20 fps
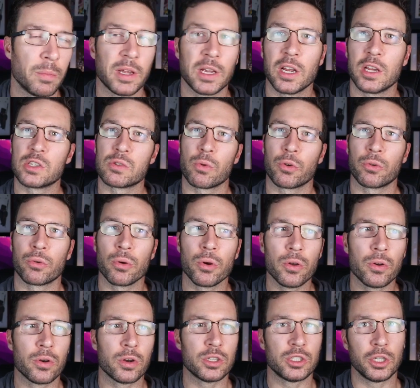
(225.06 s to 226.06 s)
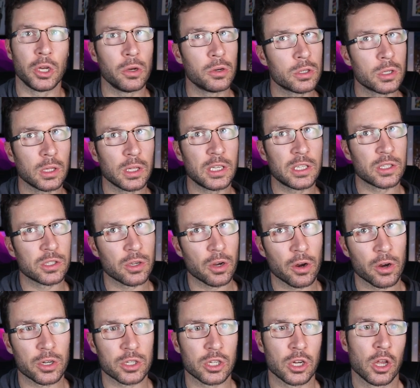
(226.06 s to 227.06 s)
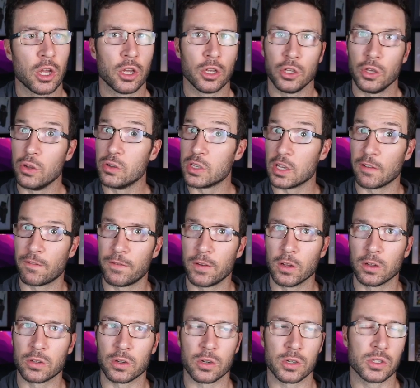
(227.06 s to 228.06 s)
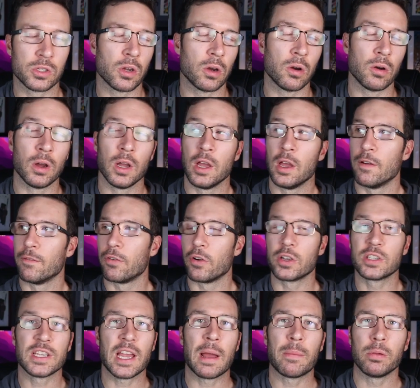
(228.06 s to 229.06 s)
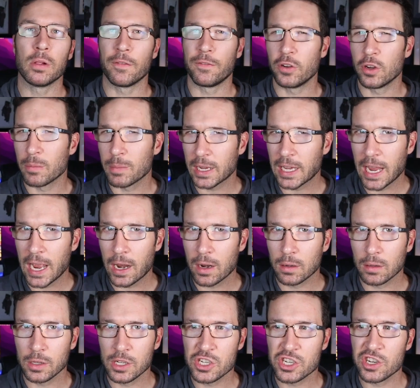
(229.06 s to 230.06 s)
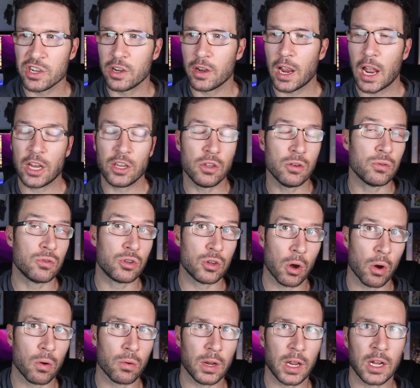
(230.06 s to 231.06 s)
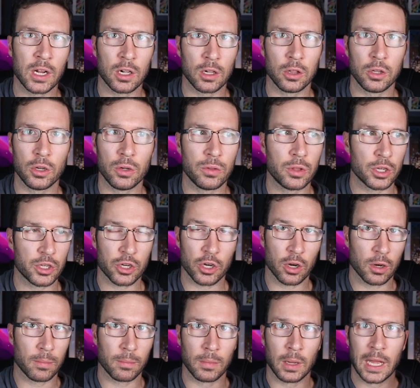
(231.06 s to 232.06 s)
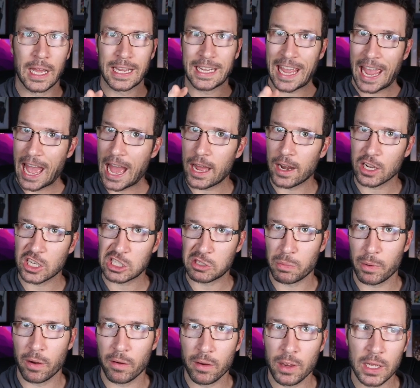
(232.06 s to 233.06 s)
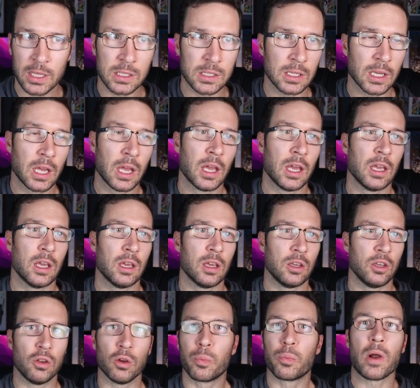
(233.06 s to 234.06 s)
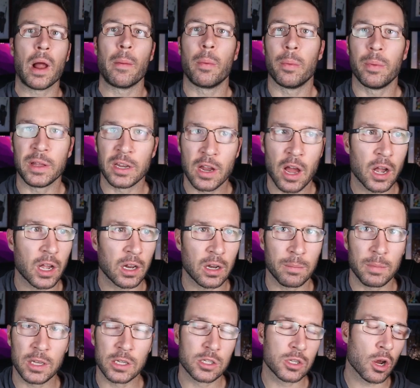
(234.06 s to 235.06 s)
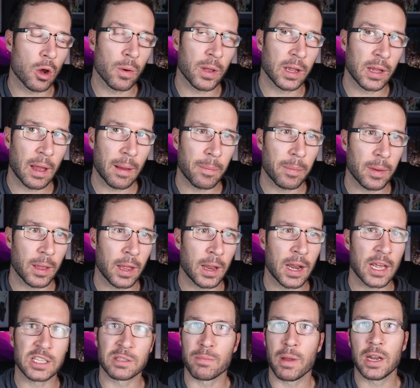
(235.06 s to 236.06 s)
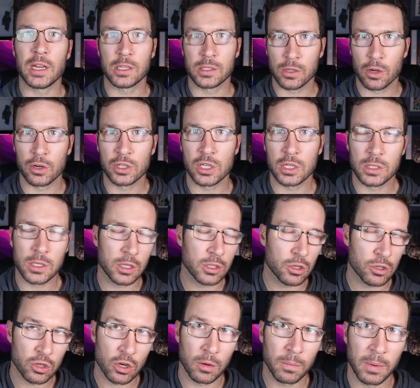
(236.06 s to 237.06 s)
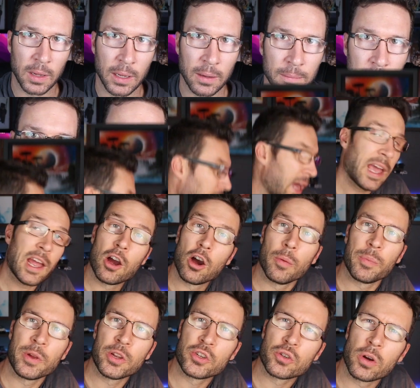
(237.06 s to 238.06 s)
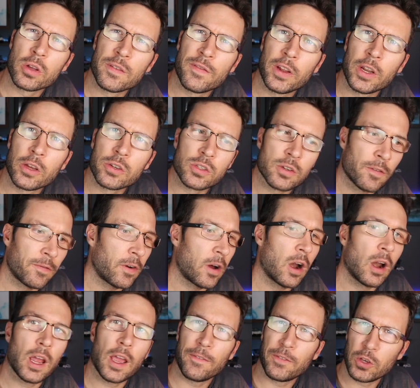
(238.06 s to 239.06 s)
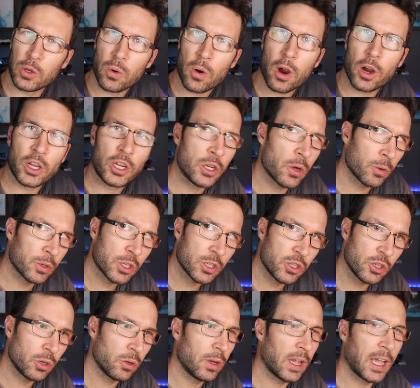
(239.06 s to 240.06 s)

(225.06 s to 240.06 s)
because recruiters usually search using filters. So, for example, if you're a mechanical engineer and you don't include the term CAD experience, you're probably not gonna be showing up in as many searches as you should be. Hey, I hope you enjoyed the video so far. If you are, you know what to do.